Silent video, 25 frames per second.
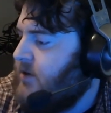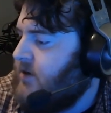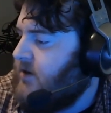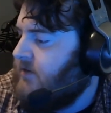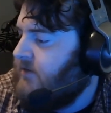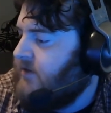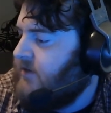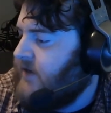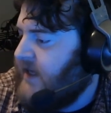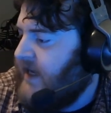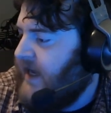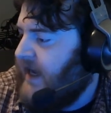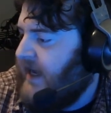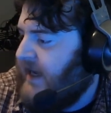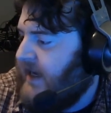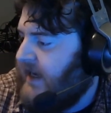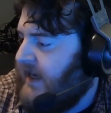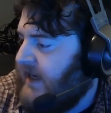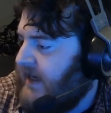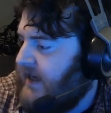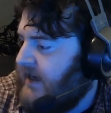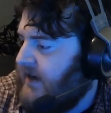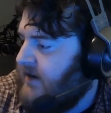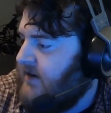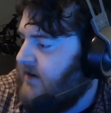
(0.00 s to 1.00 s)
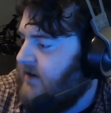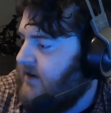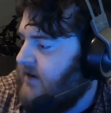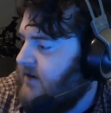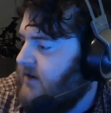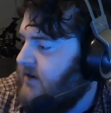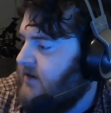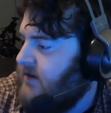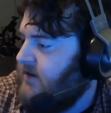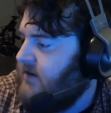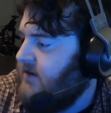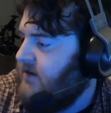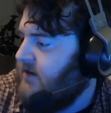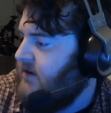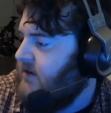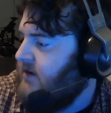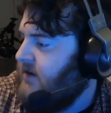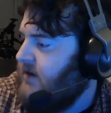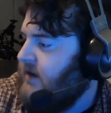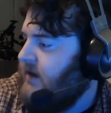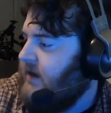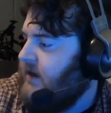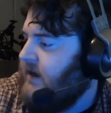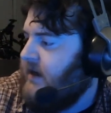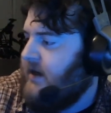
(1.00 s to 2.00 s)
of Kane
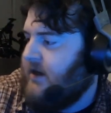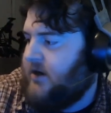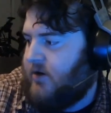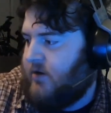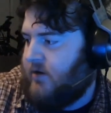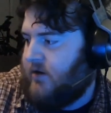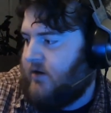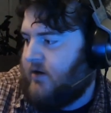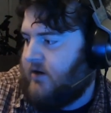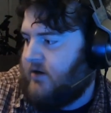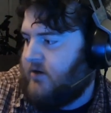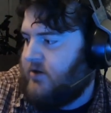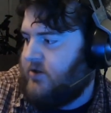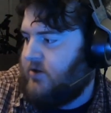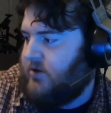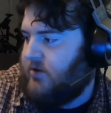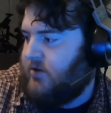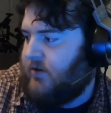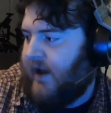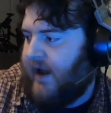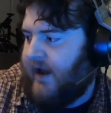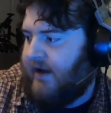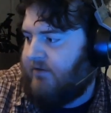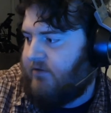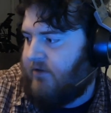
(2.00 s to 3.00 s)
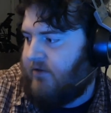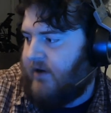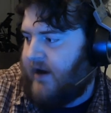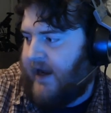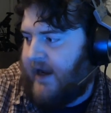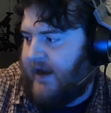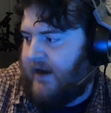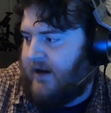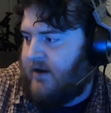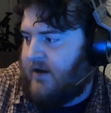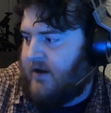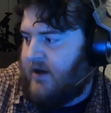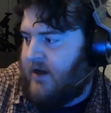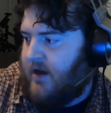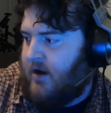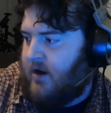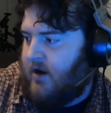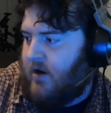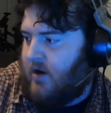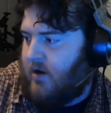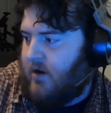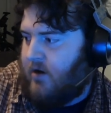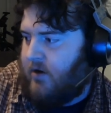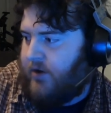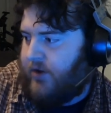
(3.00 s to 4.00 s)
in order to have read
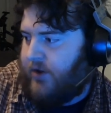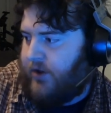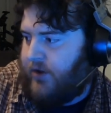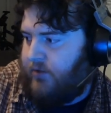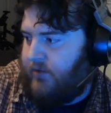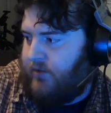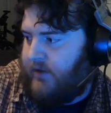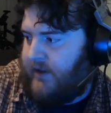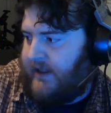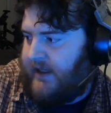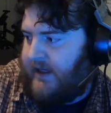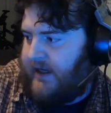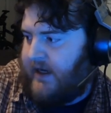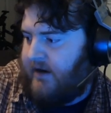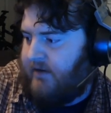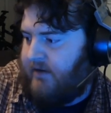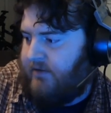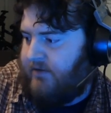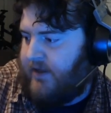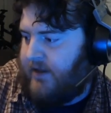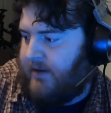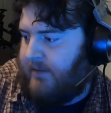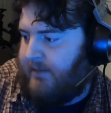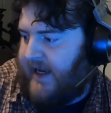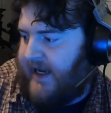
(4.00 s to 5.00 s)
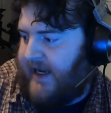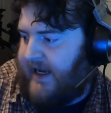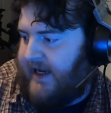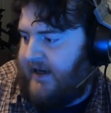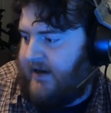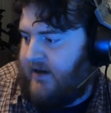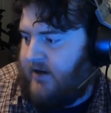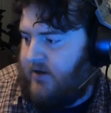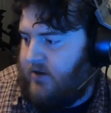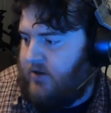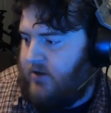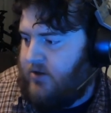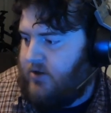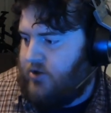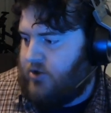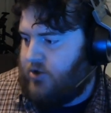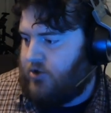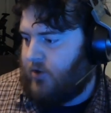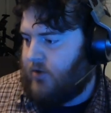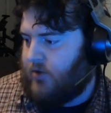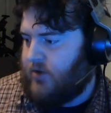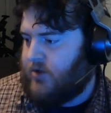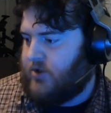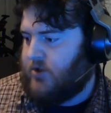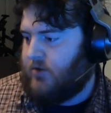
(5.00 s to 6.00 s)
all three of the main
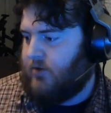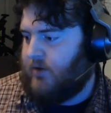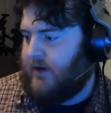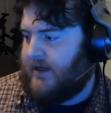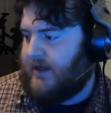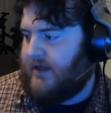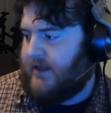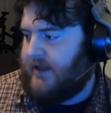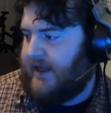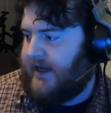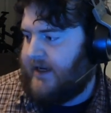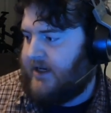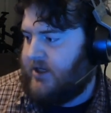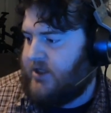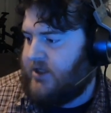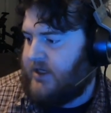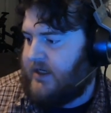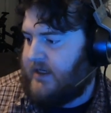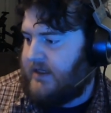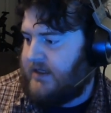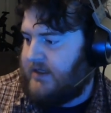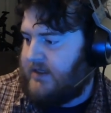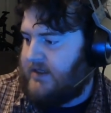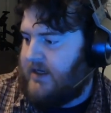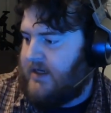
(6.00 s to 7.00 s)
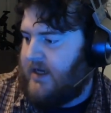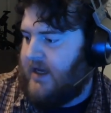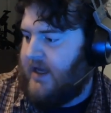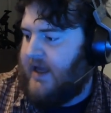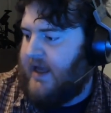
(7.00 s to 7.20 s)
short story collections.